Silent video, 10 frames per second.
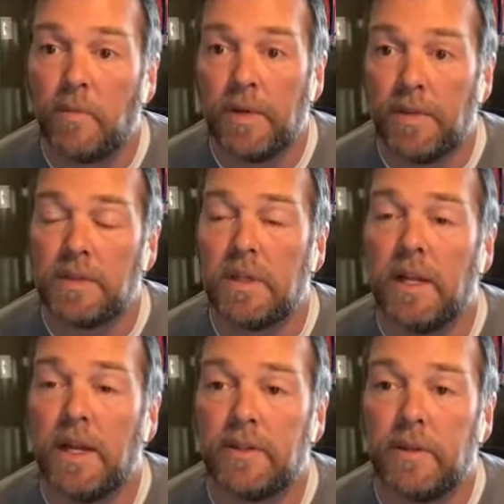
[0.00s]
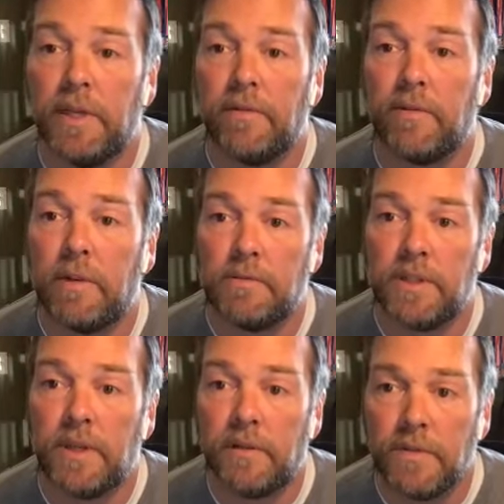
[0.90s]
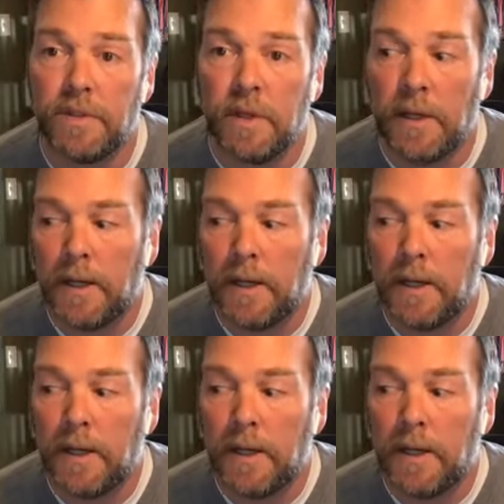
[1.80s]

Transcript: what this can actually mean for themselves.